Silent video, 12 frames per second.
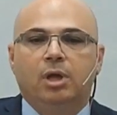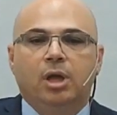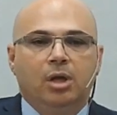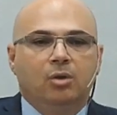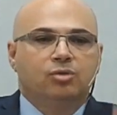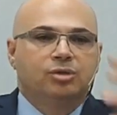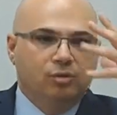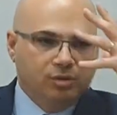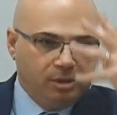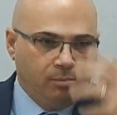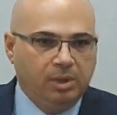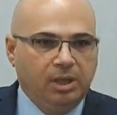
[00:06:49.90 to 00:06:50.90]
to him
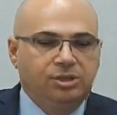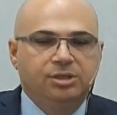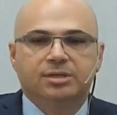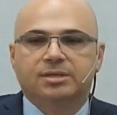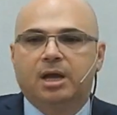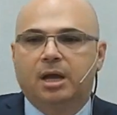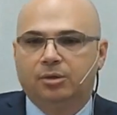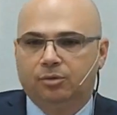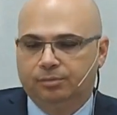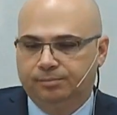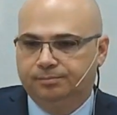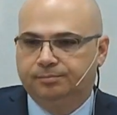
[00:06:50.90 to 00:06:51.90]
that this city was destroyed
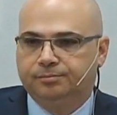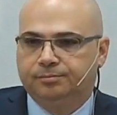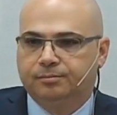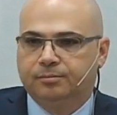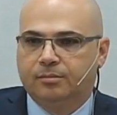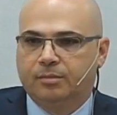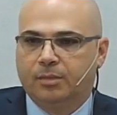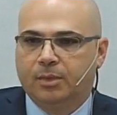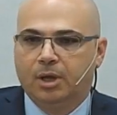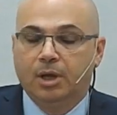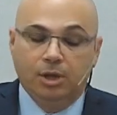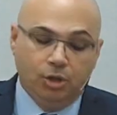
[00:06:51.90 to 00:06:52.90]
and the, the
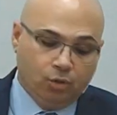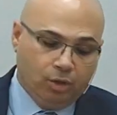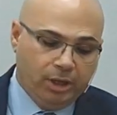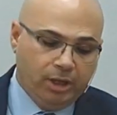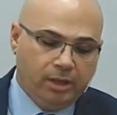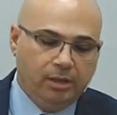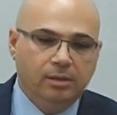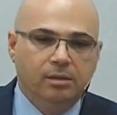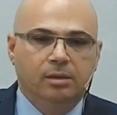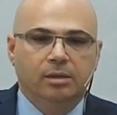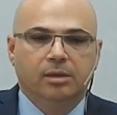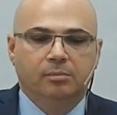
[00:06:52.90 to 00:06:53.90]
gates had been
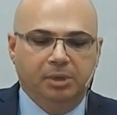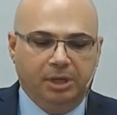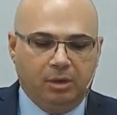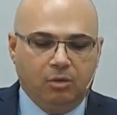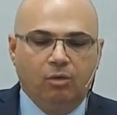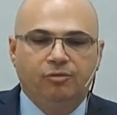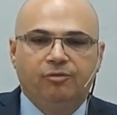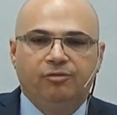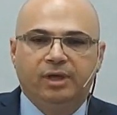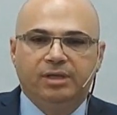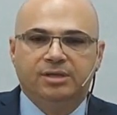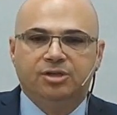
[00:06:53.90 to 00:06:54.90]
uh, set
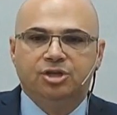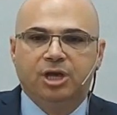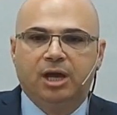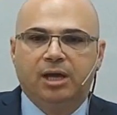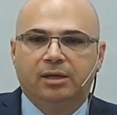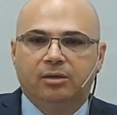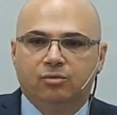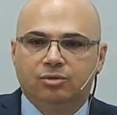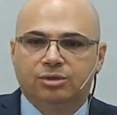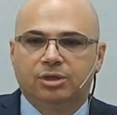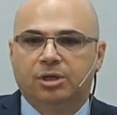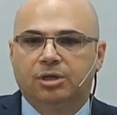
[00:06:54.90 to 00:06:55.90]
on fire,
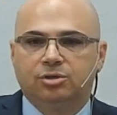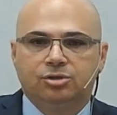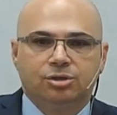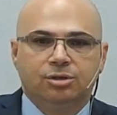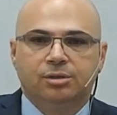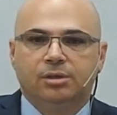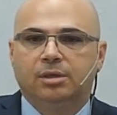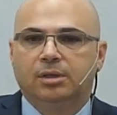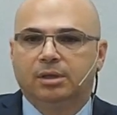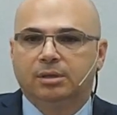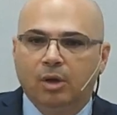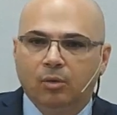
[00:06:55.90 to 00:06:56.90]
and his face
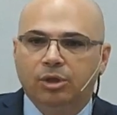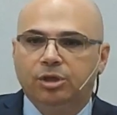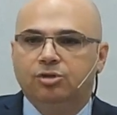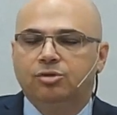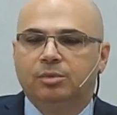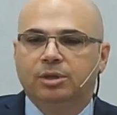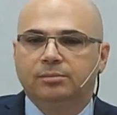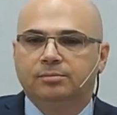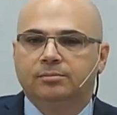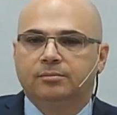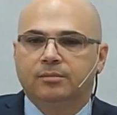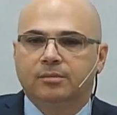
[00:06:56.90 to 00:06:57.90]
got
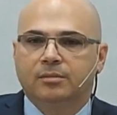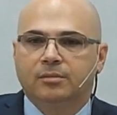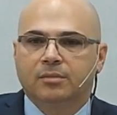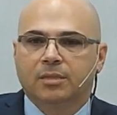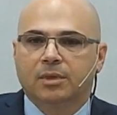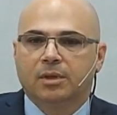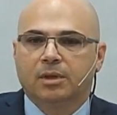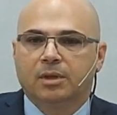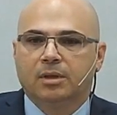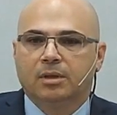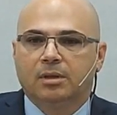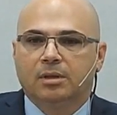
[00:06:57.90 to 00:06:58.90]
long. And
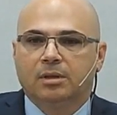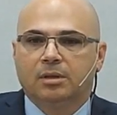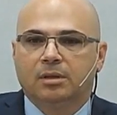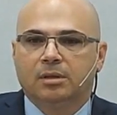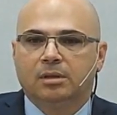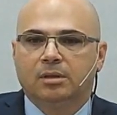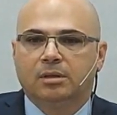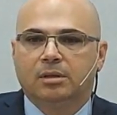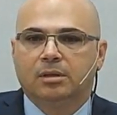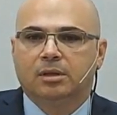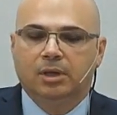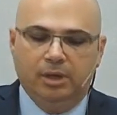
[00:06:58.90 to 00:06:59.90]
the king that had
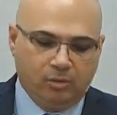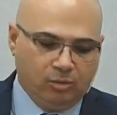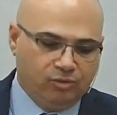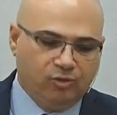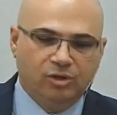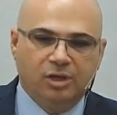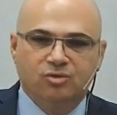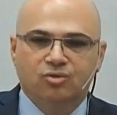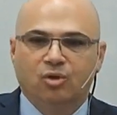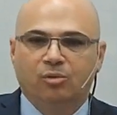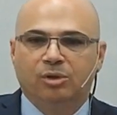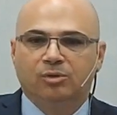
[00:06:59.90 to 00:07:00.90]
great intimacy with
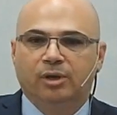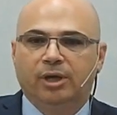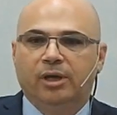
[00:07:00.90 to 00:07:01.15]
him,